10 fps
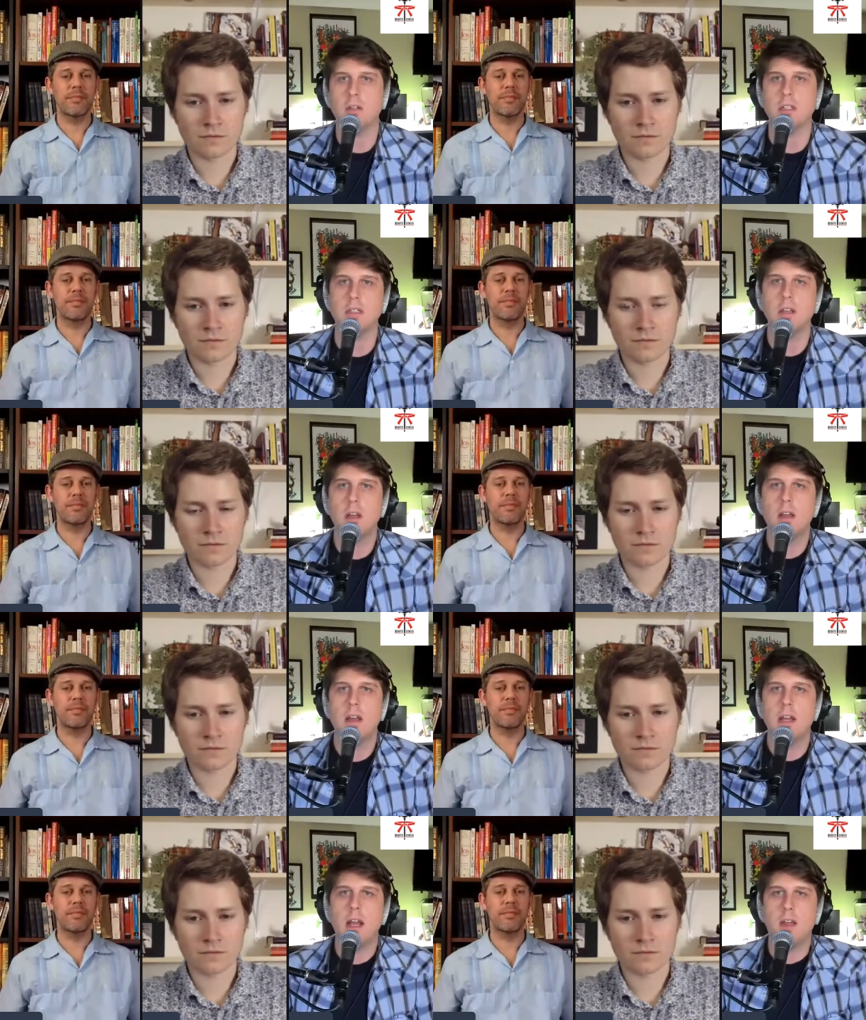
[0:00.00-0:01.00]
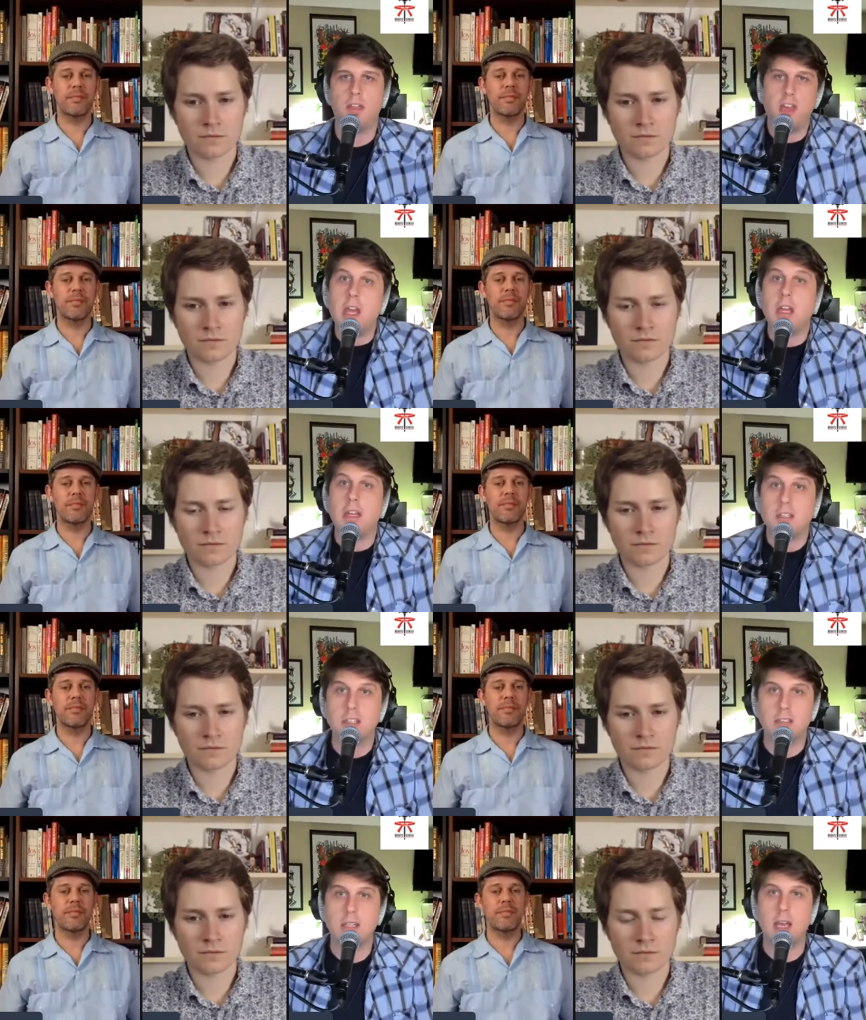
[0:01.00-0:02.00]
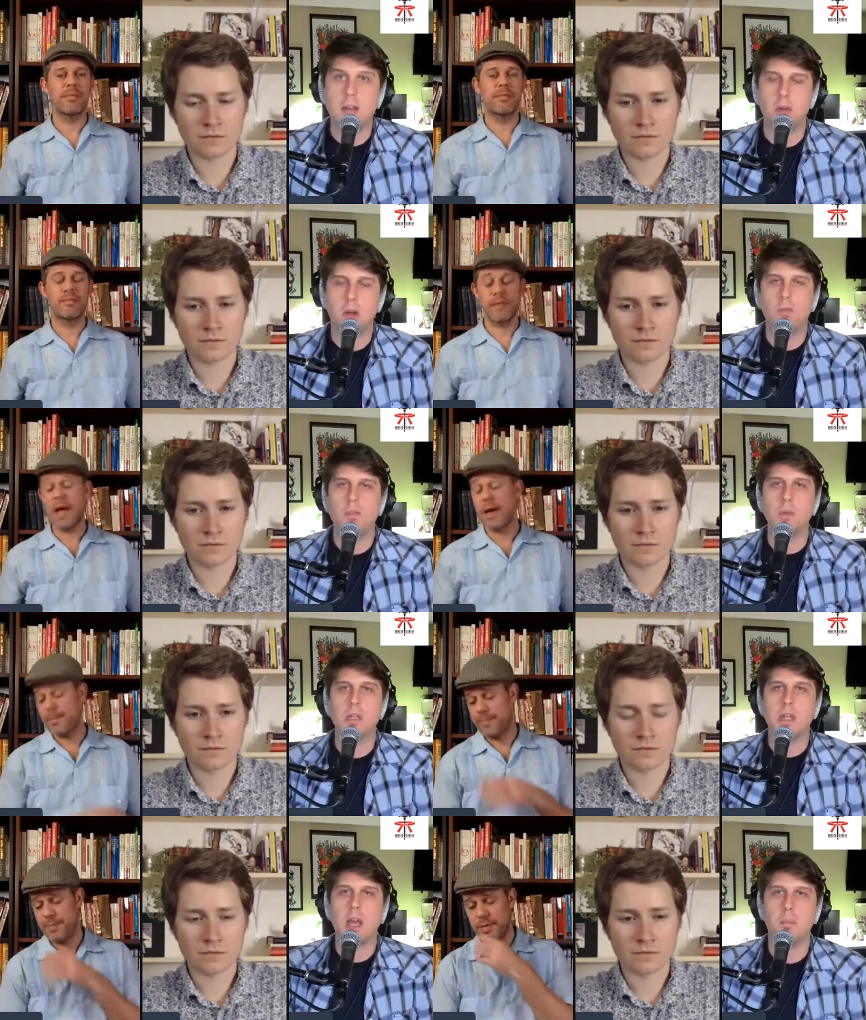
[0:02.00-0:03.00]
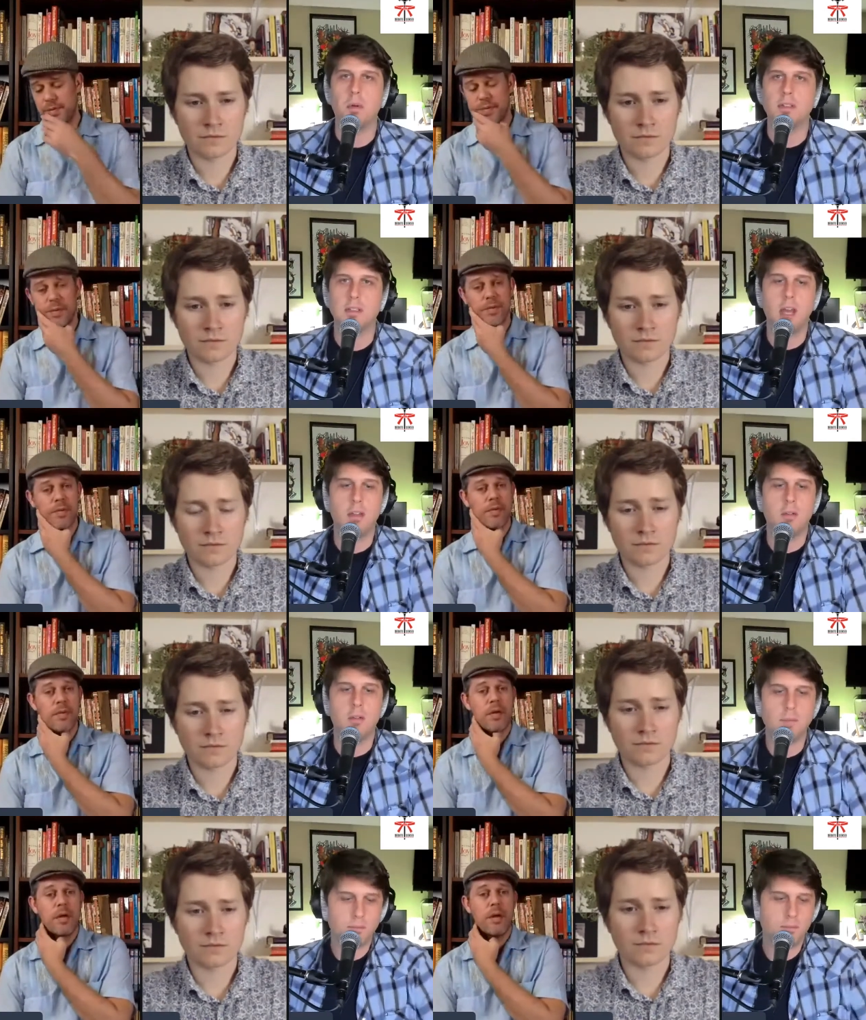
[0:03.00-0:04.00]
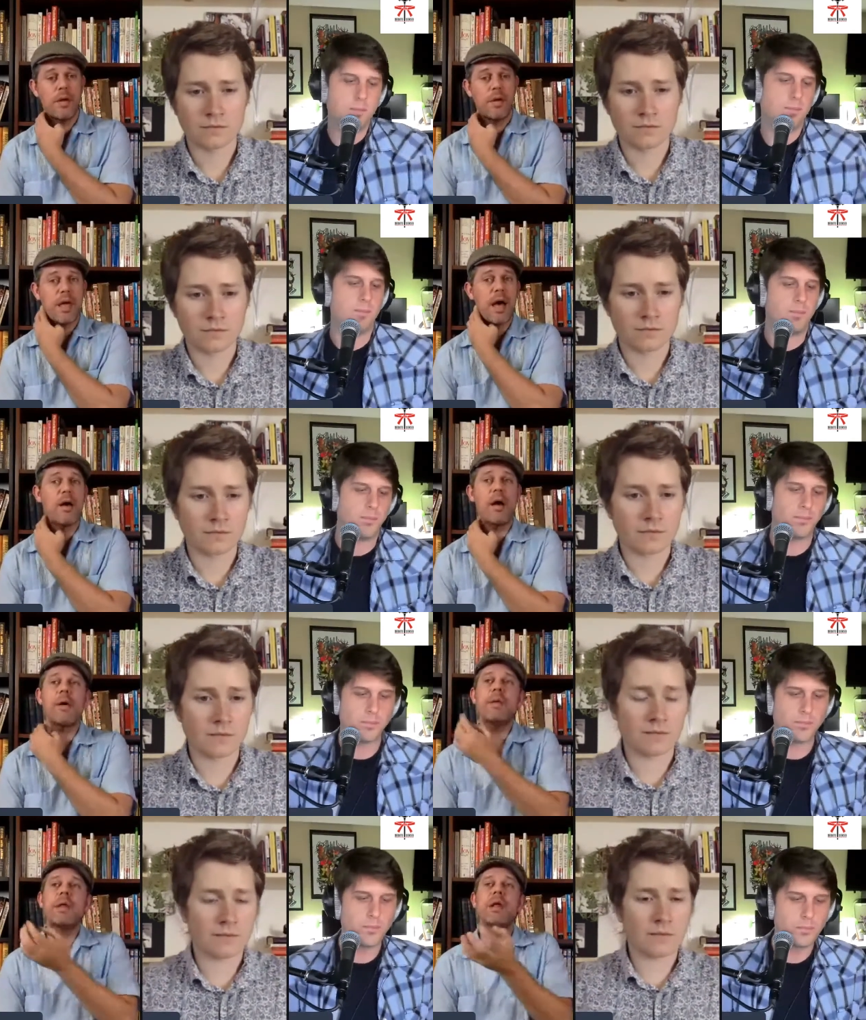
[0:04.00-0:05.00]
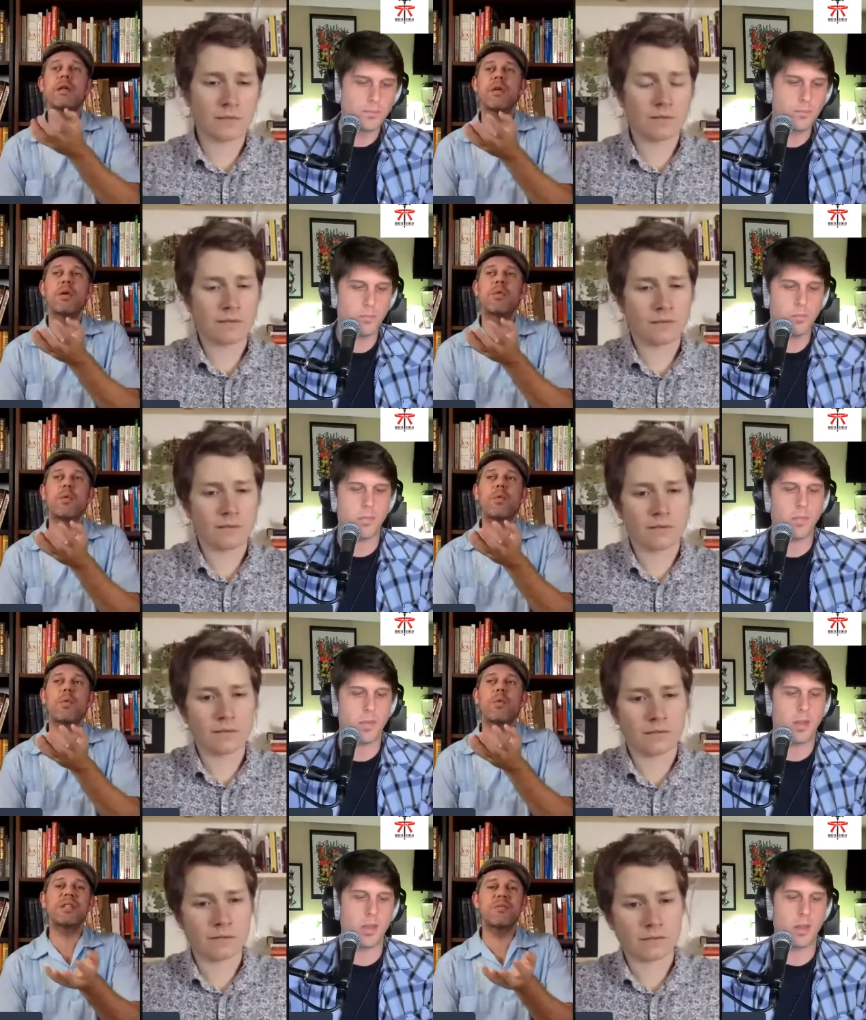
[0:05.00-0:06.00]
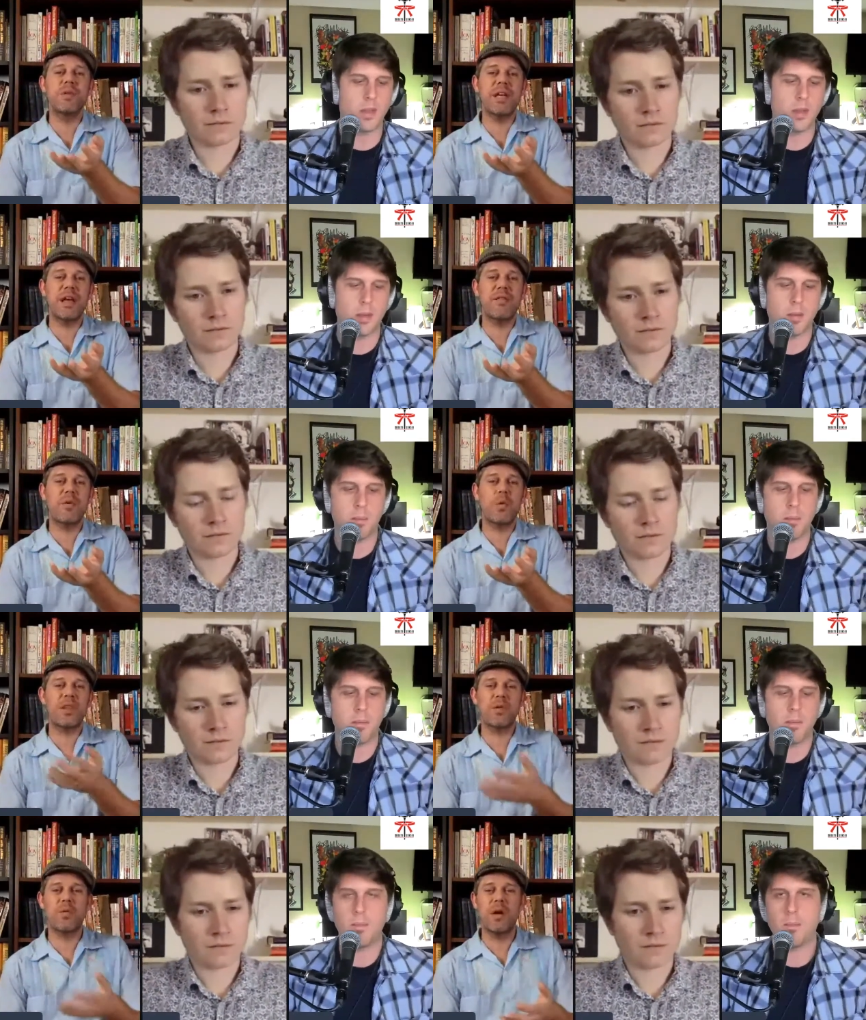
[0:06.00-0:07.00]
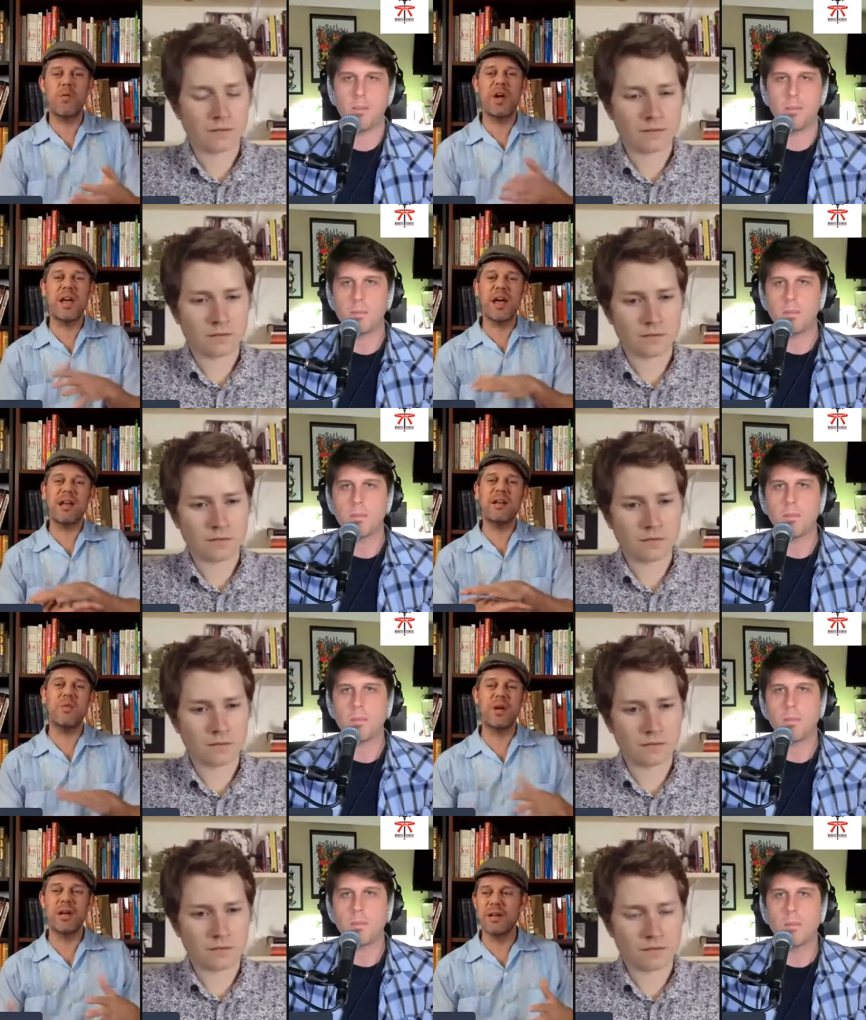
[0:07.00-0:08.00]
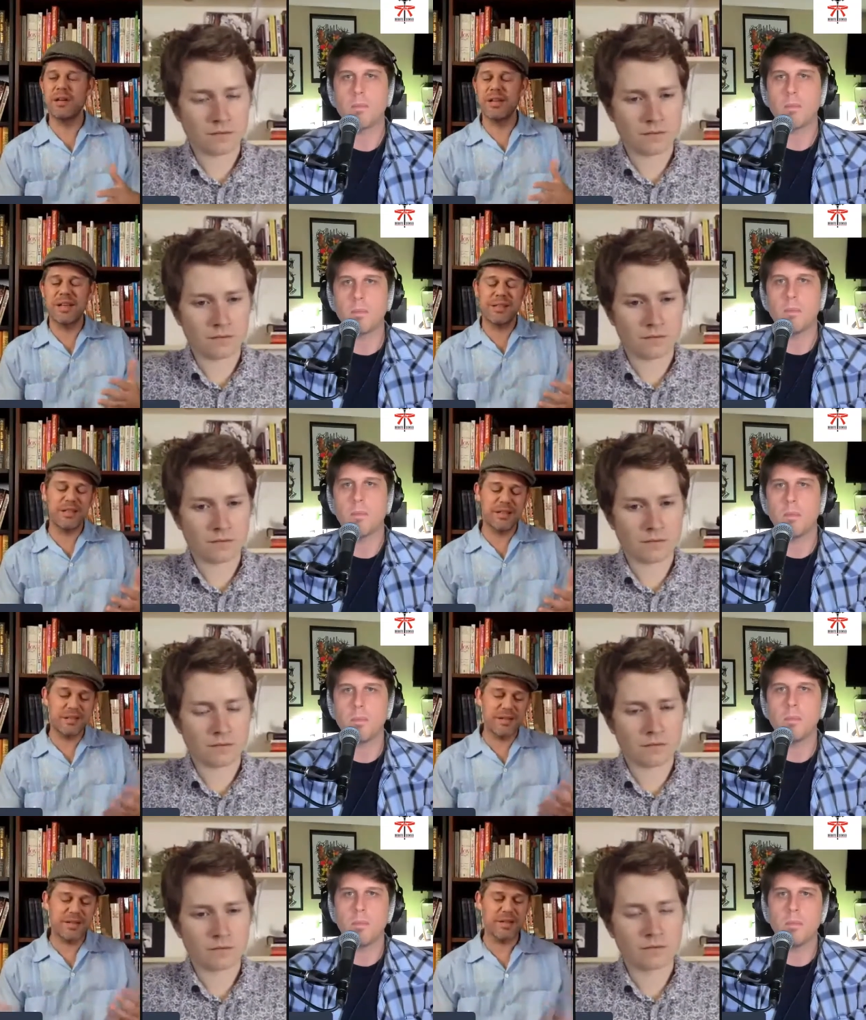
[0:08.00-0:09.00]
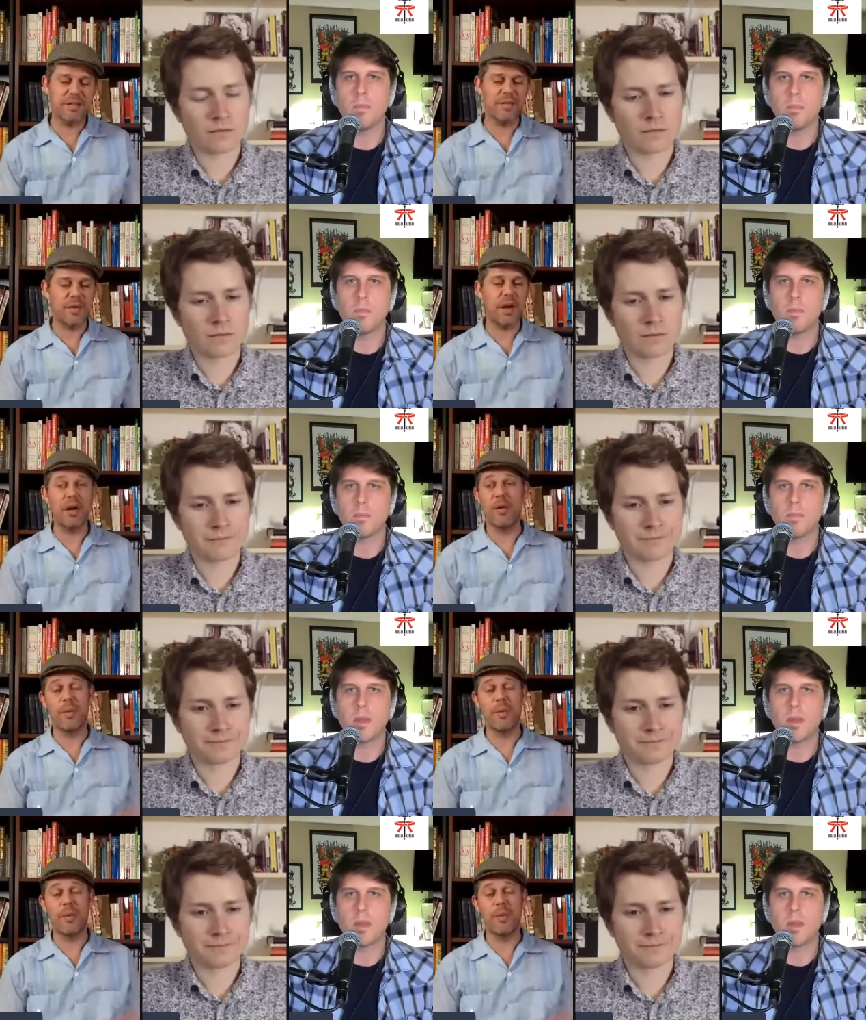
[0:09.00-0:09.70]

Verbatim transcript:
Speaker 1: really a thing just yet, but hopefully yeah. we can kind of pull it together, right? Yeah, I, I
Speaker 2: mean, like it, we just didn't really have quite the runway, and I didn't want like to to I don't